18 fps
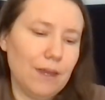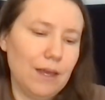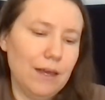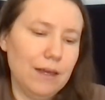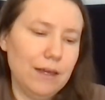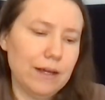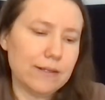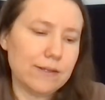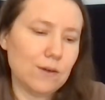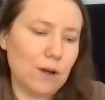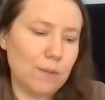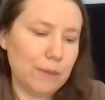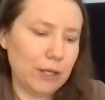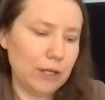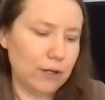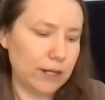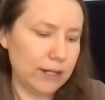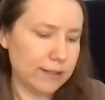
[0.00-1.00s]
yeah, so I'm
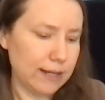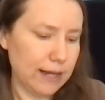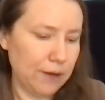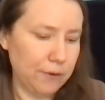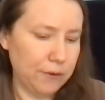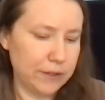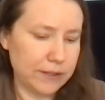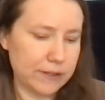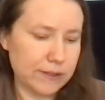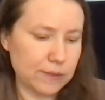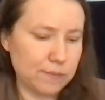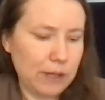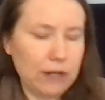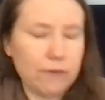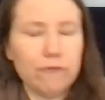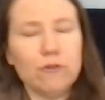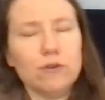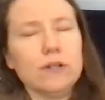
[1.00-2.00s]
curious how this
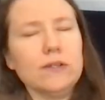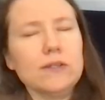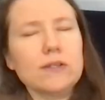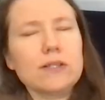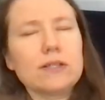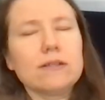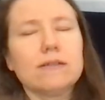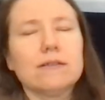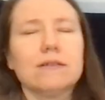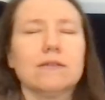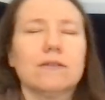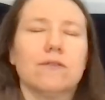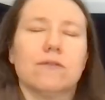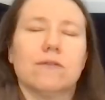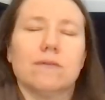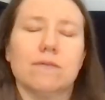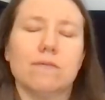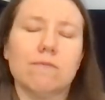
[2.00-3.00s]
metaphor is
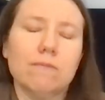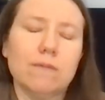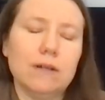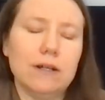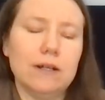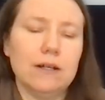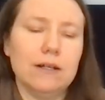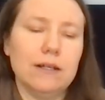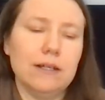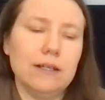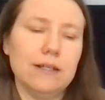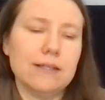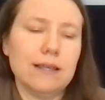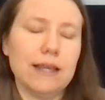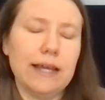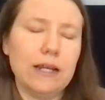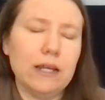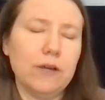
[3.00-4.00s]

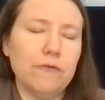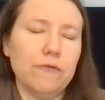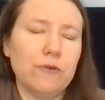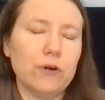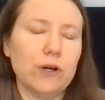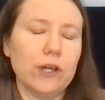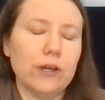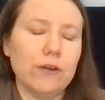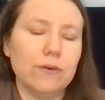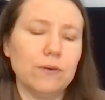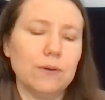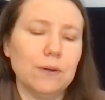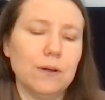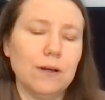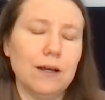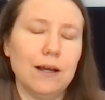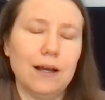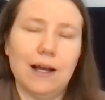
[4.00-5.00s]
landing for you.
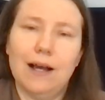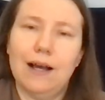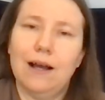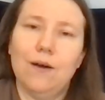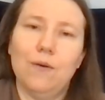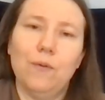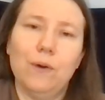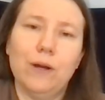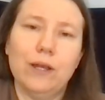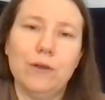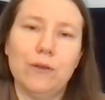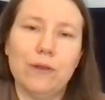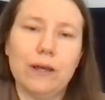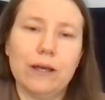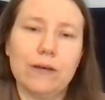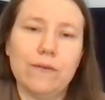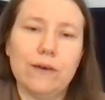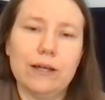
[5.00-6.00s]
What do you
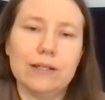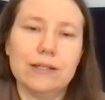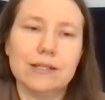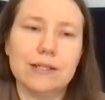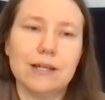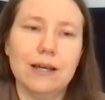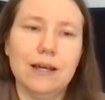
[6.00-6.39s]
think of it?